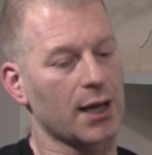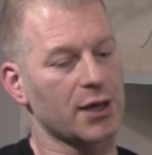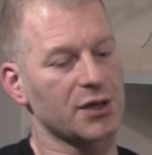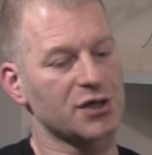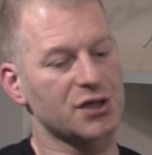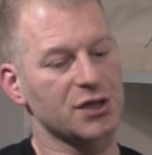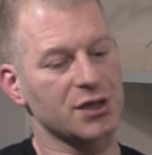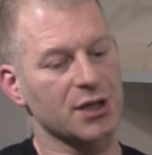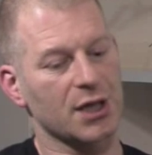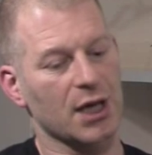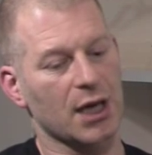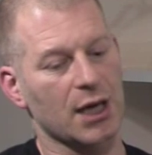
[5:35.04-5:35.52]
and
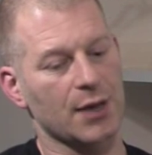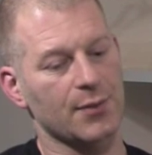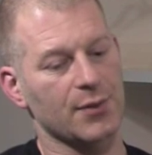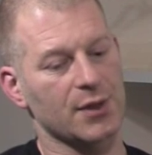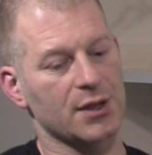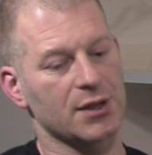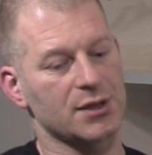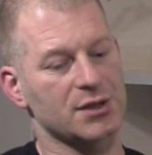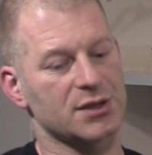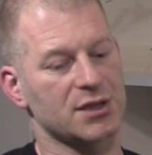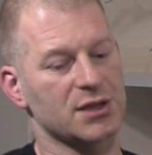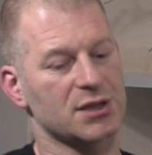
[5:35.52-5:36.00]
she came
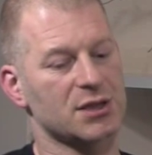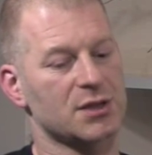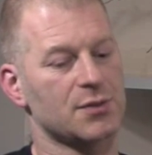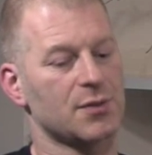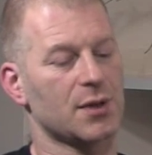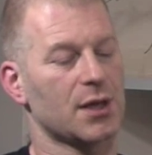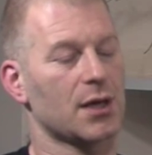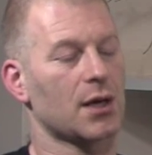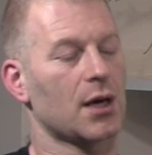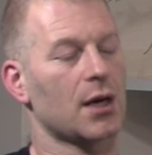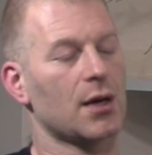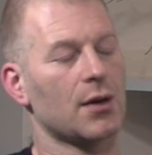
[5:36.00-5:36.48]
in and said to
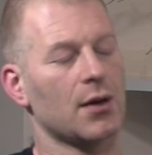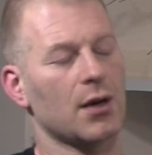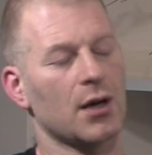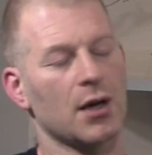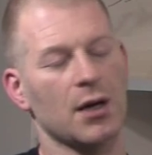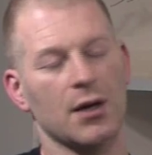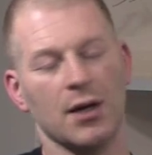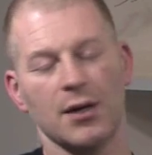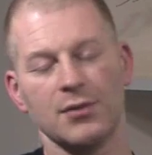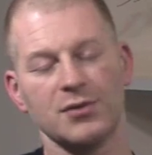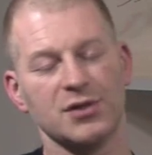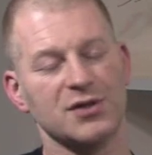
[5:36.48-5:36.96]
me,
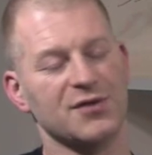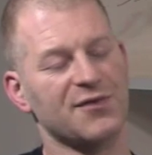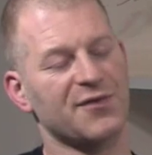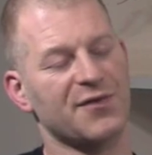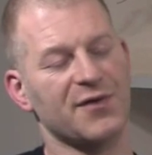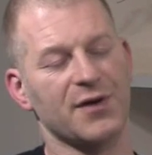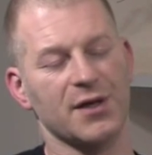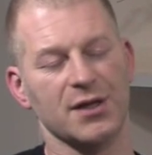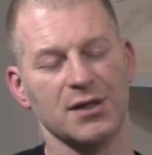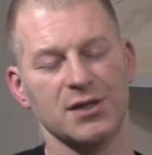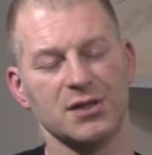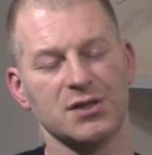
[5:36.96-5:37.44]
I'm just
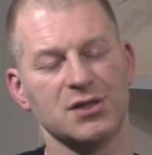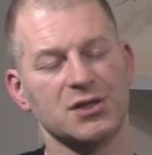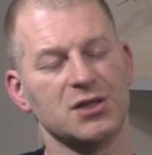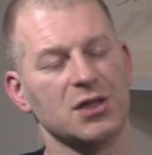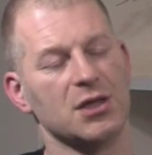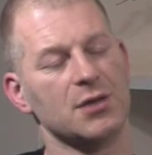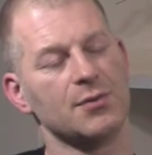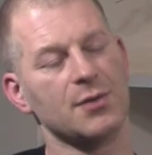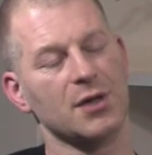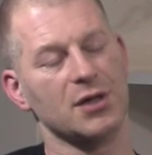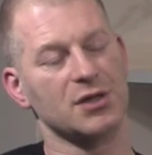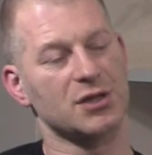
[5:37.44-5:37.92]
feeling
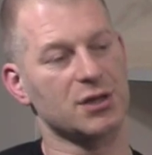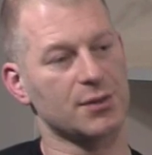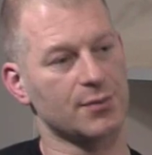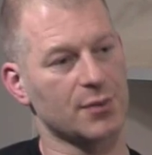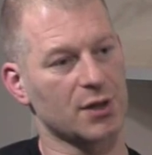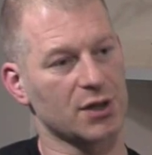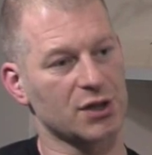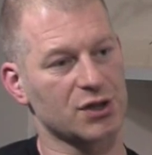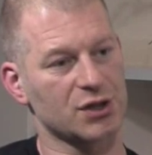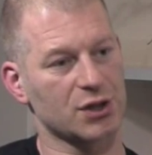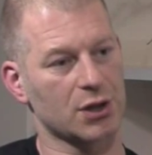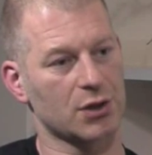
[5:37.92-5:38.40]
so much in
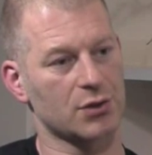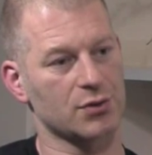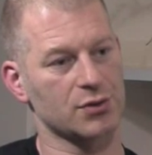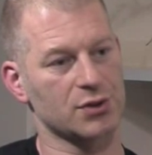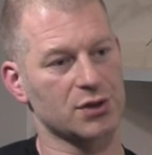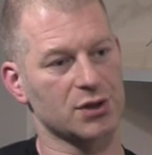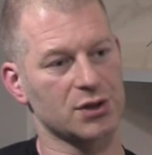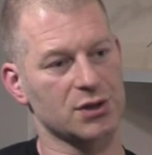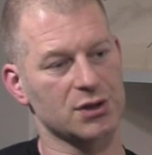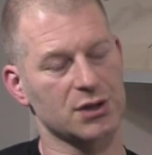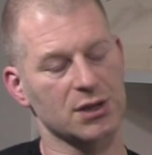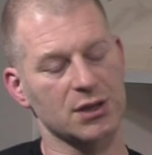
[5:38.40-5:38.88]
my
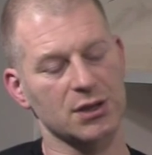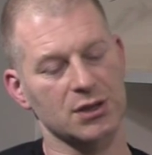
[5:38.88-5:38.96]
shoulders,